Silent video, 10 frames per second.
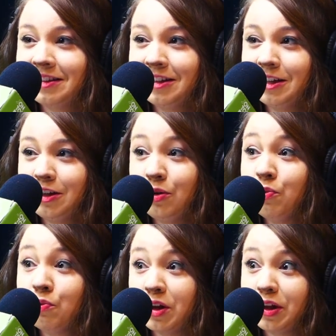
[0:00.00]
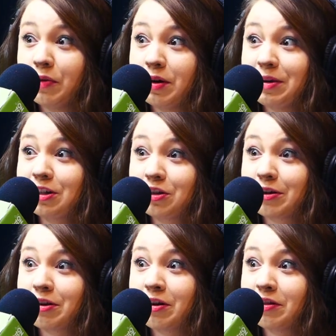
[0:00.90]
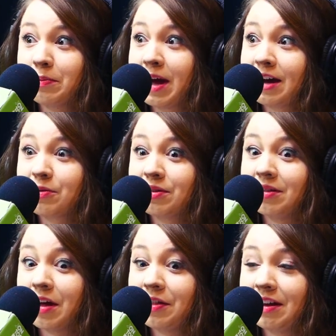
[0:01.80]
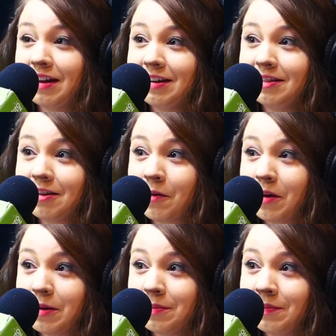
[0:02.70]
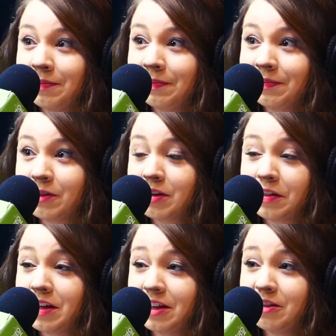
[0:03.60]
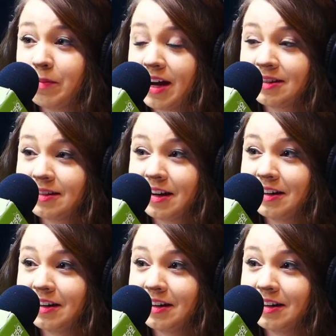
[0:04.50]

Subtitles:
you really want to make sure they're on their back with nothing in the crib or nothing in the bassinet.